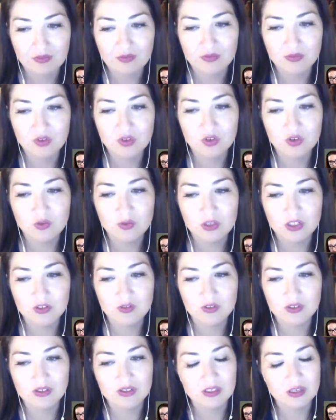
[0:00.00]
too much of
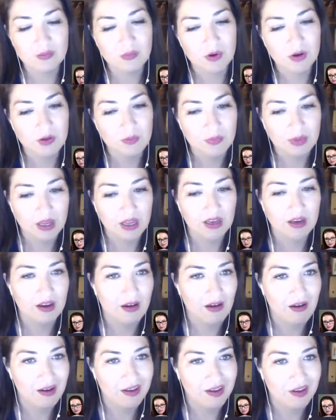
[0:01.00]
a sleeper, but,
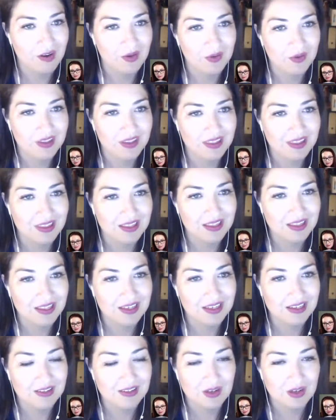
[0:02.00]
they think that
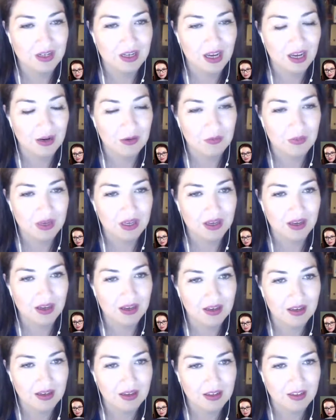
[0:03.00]
he's going to kind of be
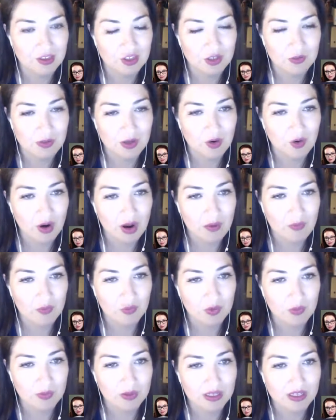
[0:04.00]
a Jimmy Graham
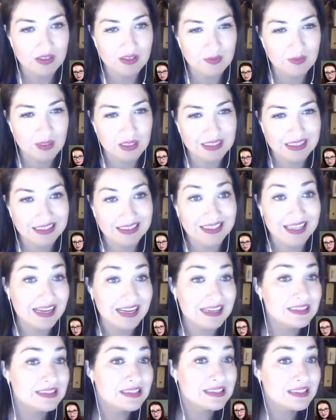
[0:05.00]
replacement
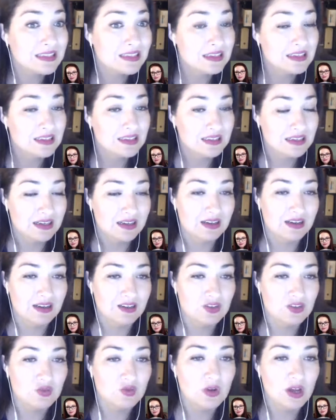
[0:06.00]
light.
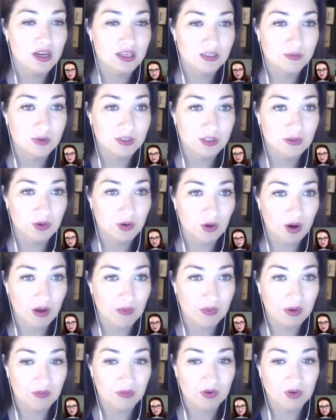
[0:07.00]
Do not expect Jimmy
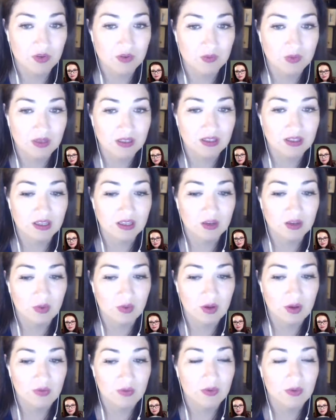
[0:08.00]
Graham numbers, but I think that he'll
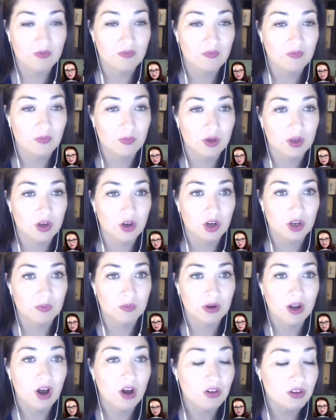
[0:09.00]
probably be good.
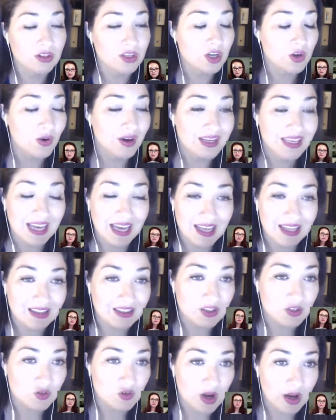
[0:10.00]
But, again,
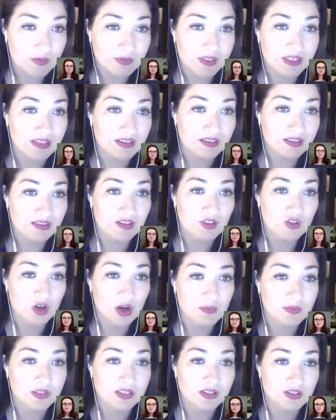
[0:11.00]
the
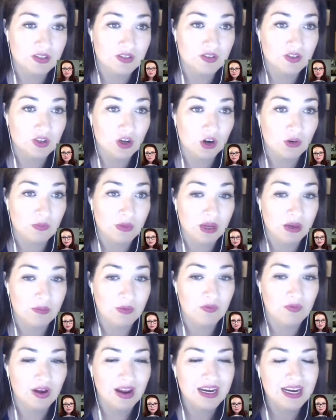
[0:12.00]
dropsies concern me.
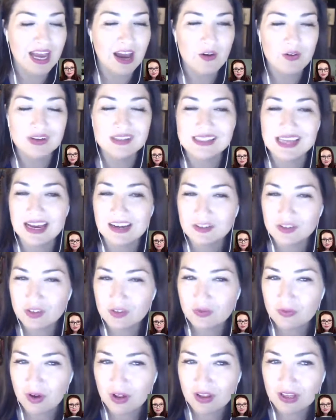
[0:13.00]
But right now he's actually
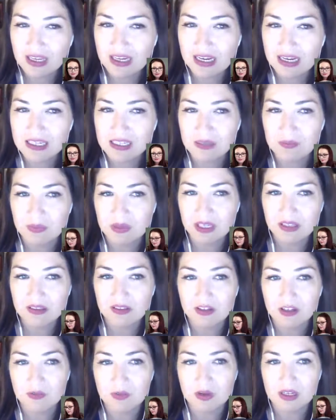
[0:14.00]
falling in ADP a
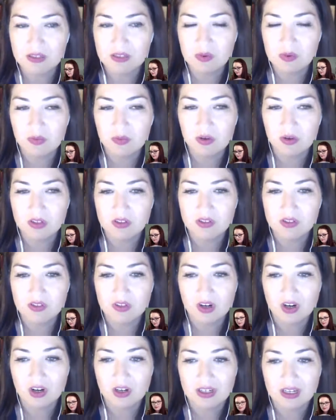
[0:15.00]
little bit because people are
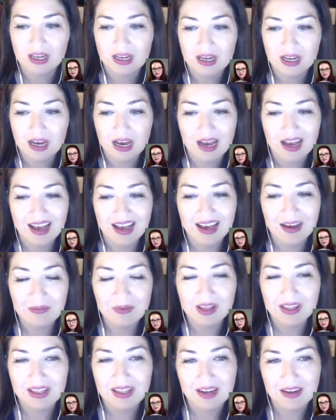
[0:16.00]
concerned. I'm
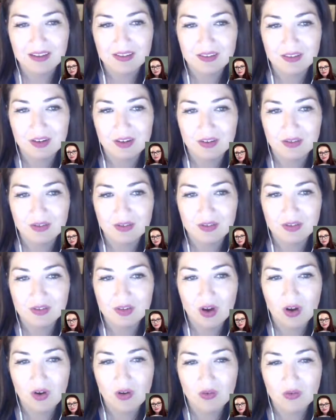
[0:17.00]
not that concerned.
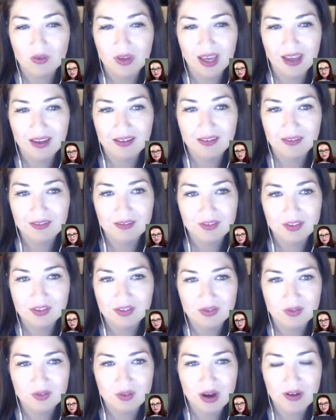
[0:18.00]
So, yeah,
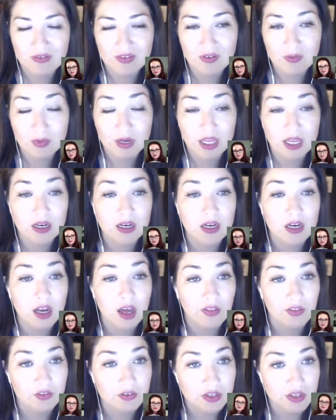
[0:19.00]
just draft everybody,
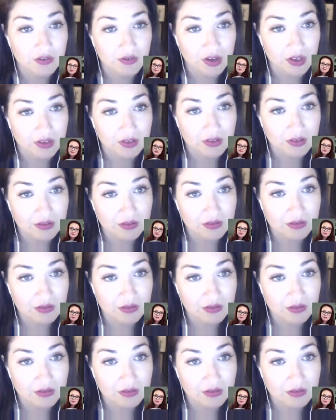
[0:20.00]
not their defense.